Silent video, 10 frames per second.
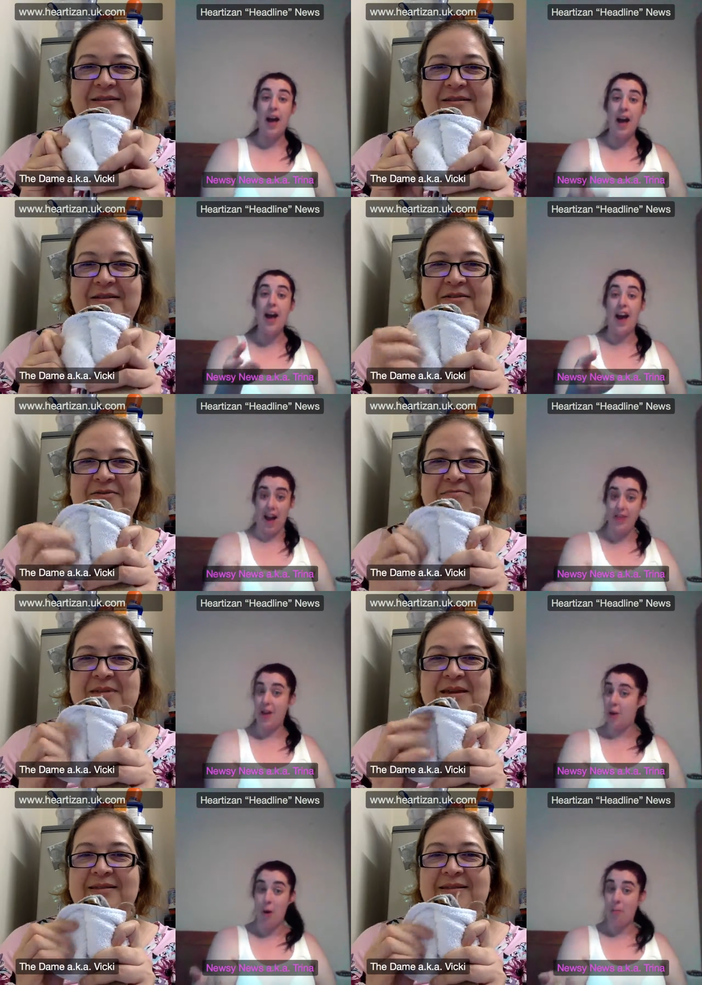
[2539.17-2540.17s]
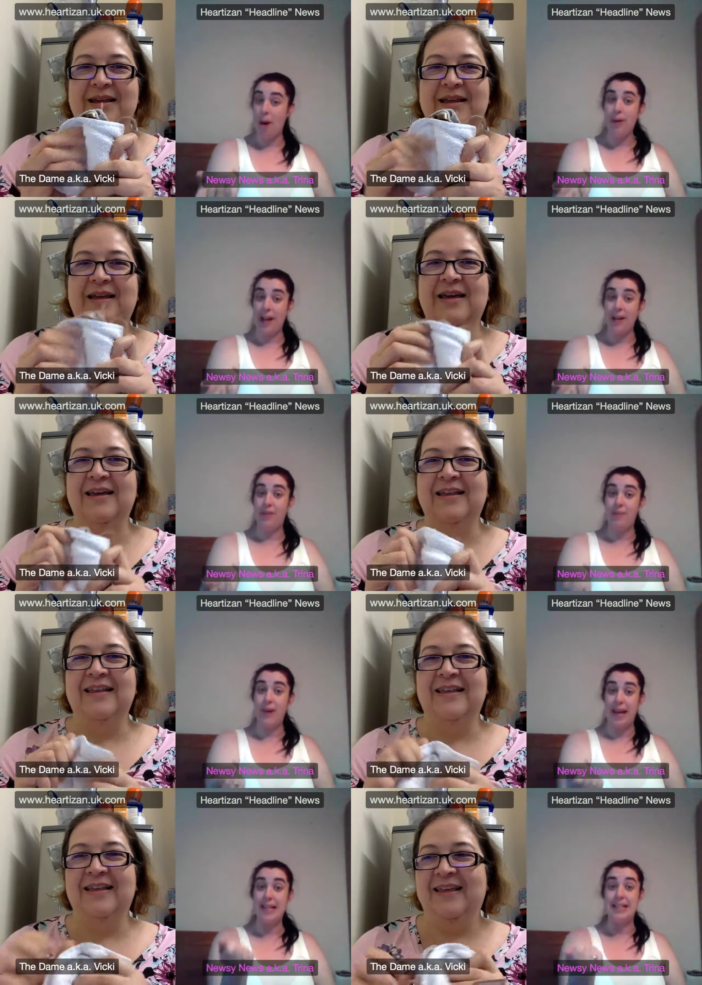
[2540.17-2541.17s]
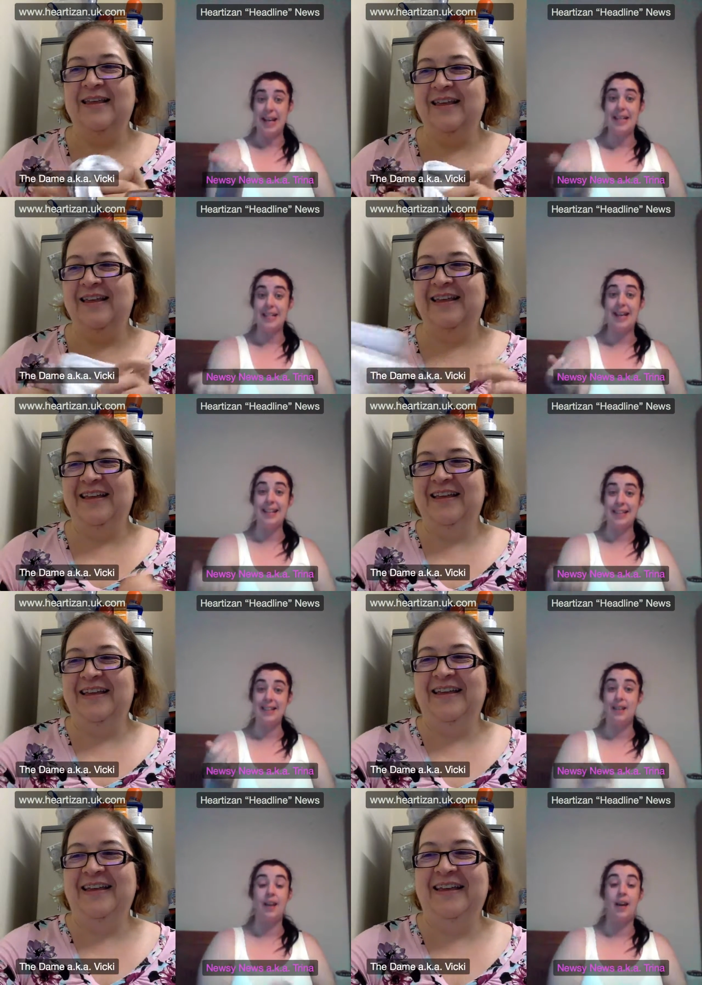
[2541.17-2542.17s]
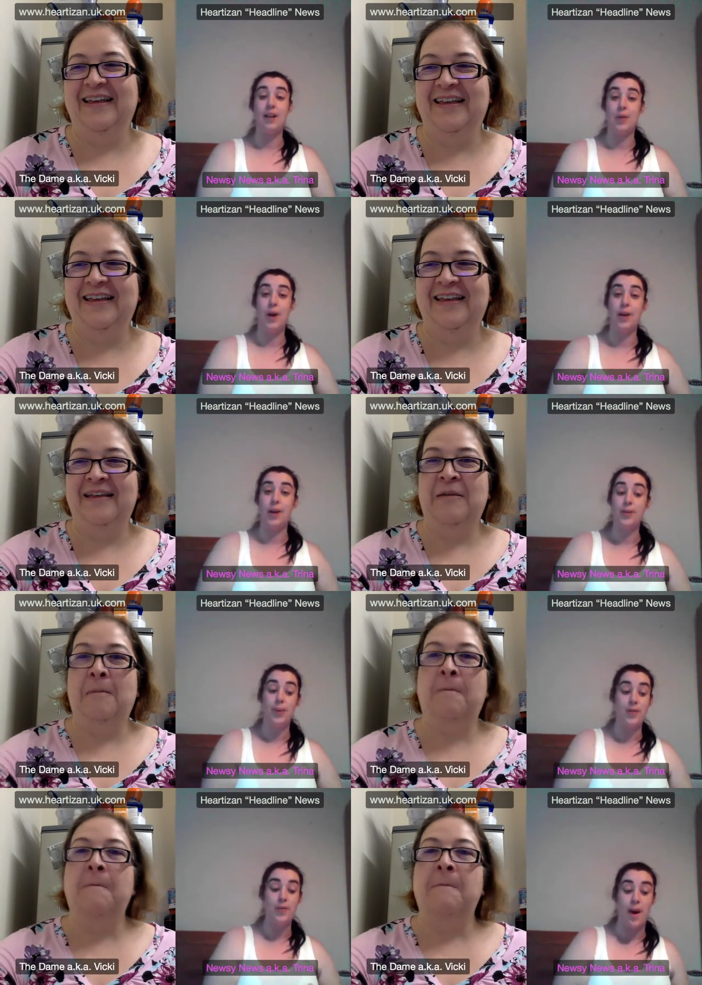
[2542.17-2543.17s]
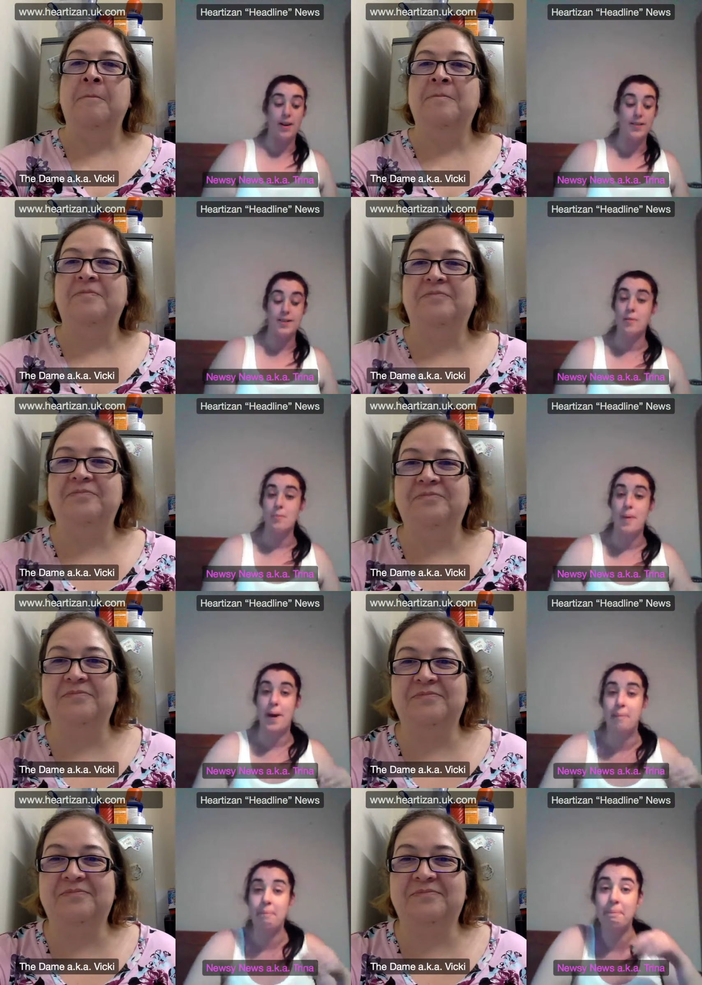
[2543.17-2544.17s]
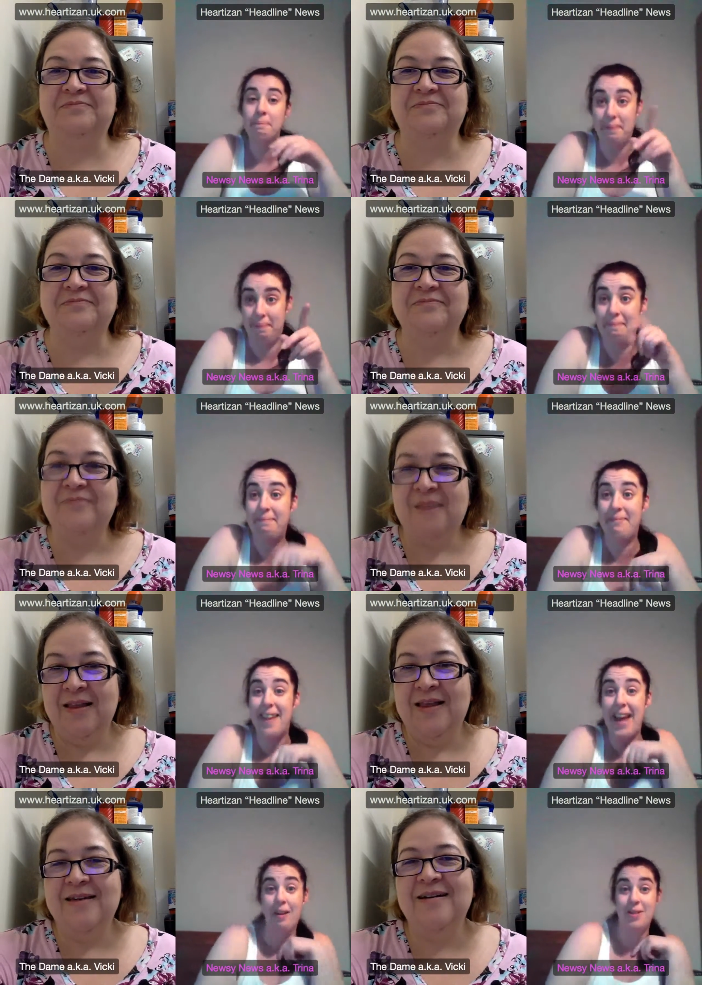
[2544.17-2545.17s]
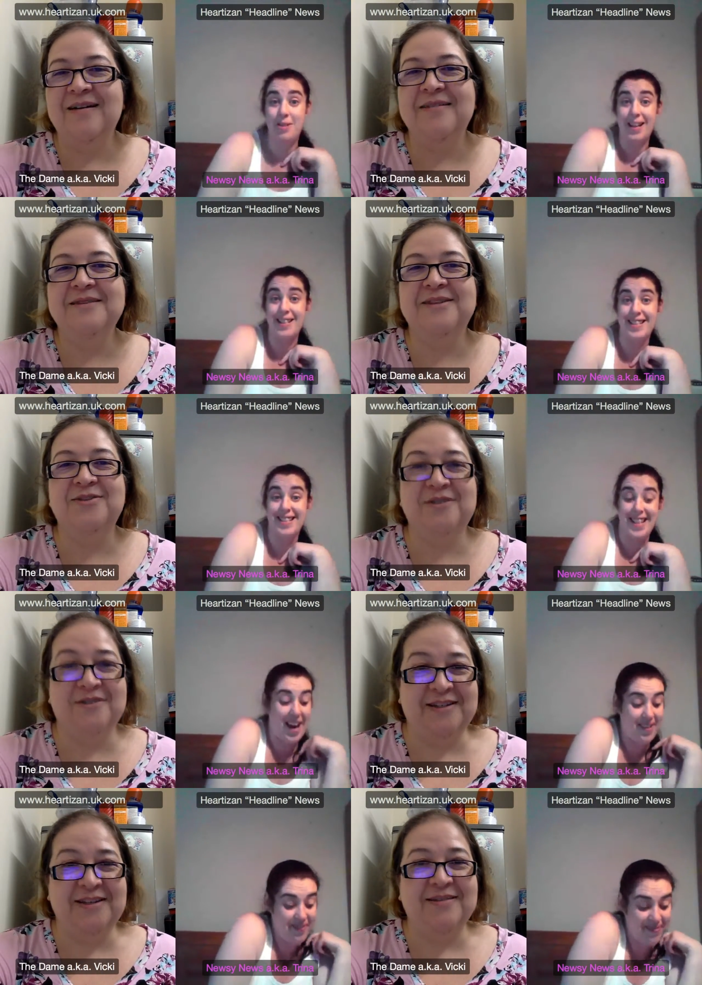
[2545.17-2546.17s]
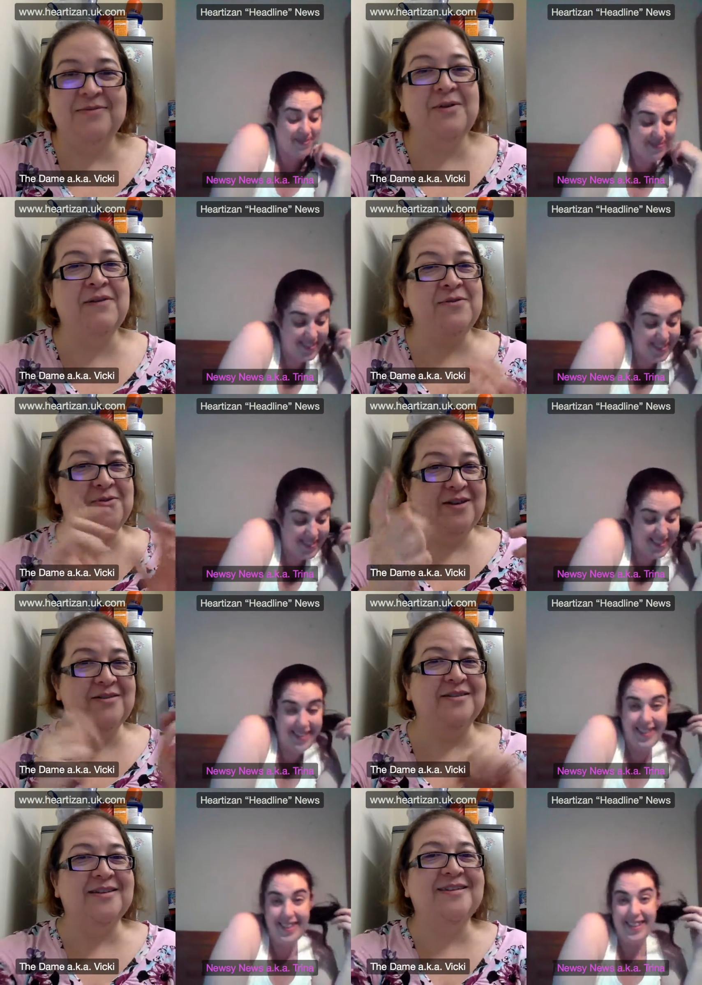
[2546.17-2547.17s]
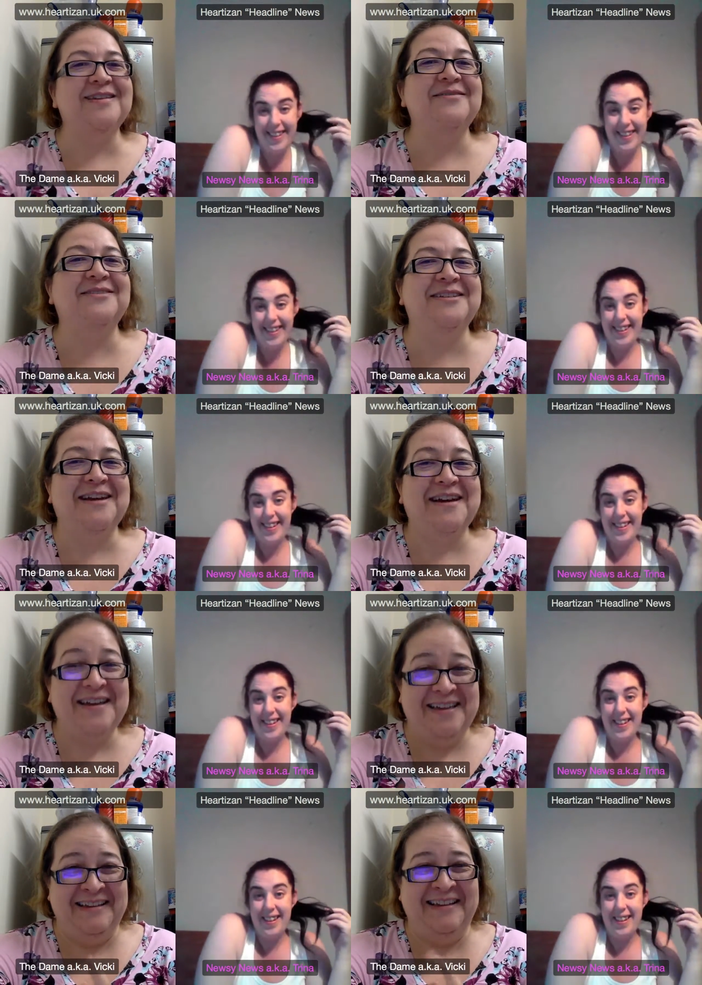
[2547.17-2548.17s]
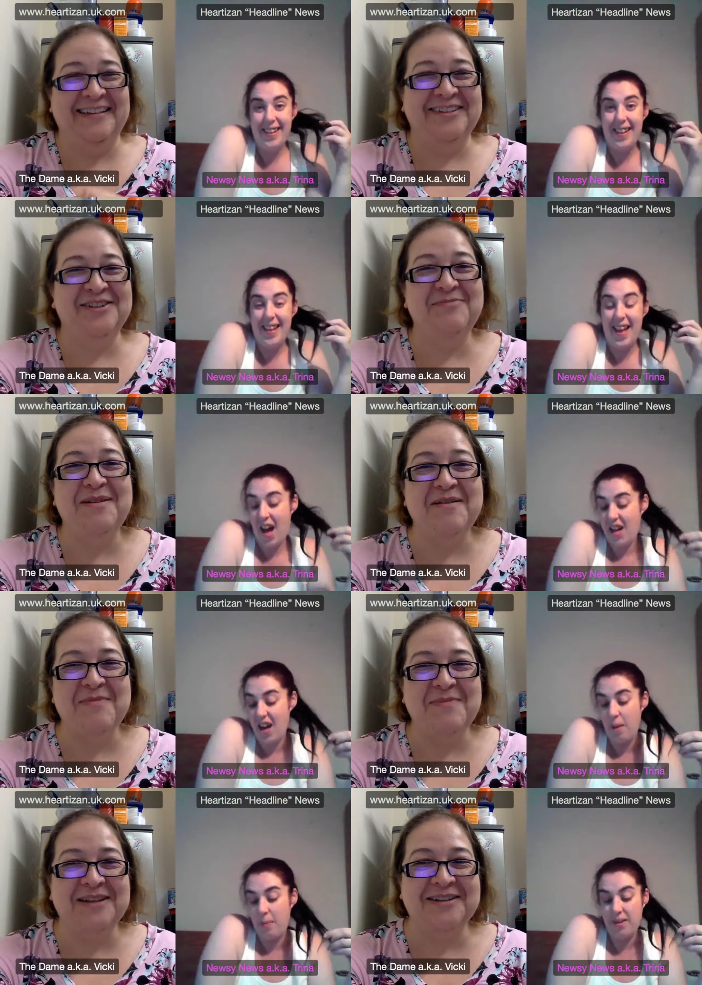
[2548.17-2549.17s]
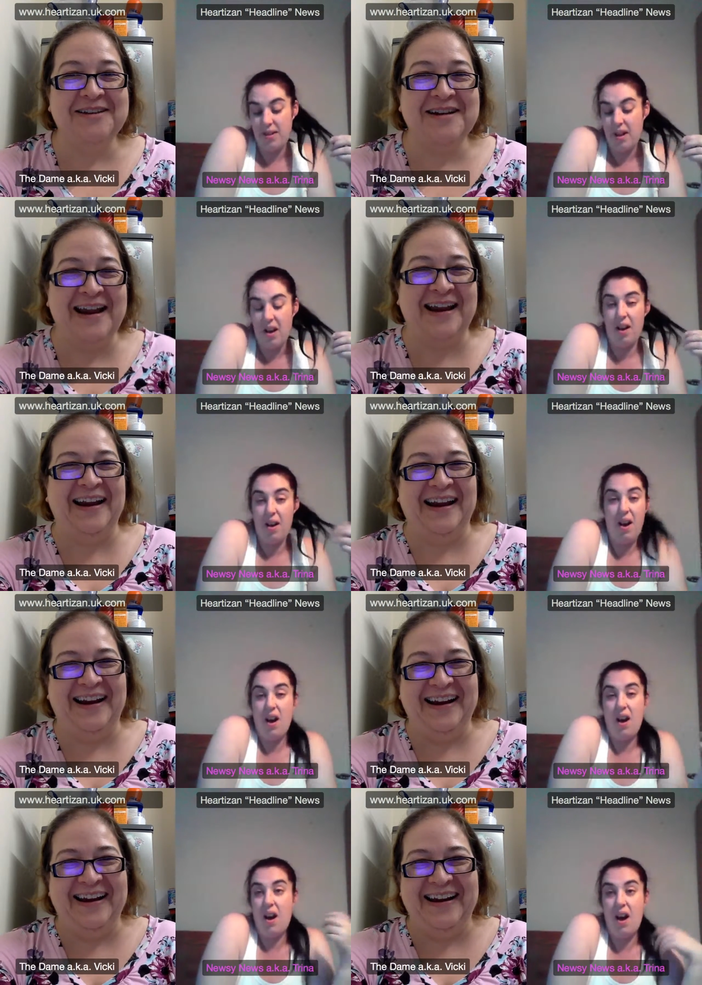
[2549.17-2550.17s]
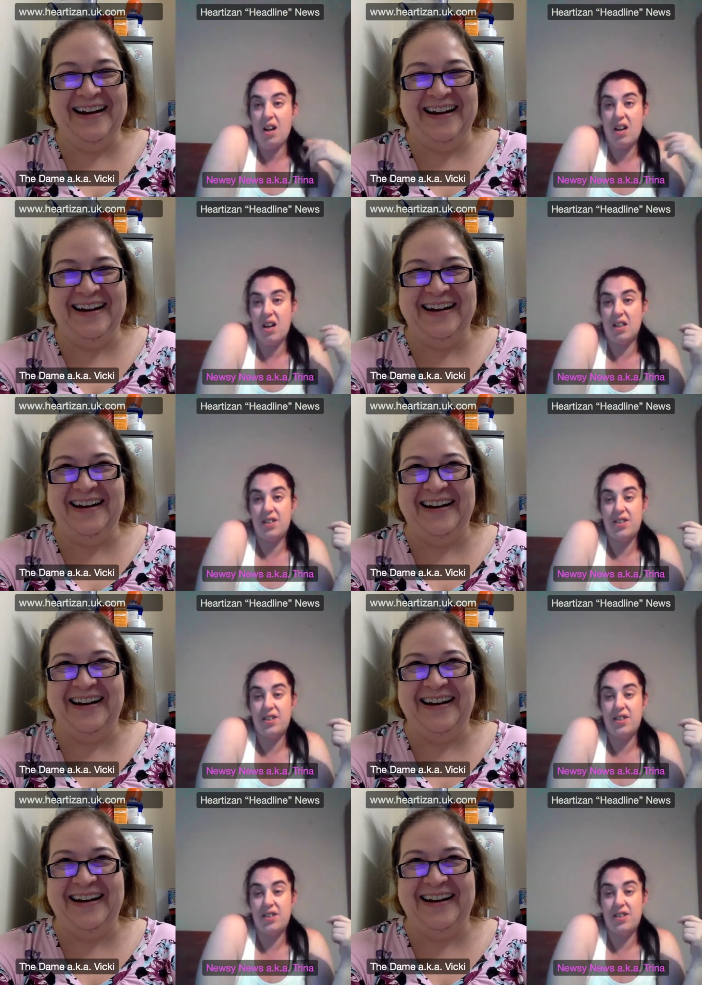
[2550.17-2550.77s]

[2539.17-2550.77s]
Speaker 1: yeah, like an oven mitt, isn't it? Yeah. It's dead easy to use, so I use one of mine as an oven mitt.
Speaker 2: There you go. There's another idea. We've given all the ideas out today. You should be I on know. commission. I can't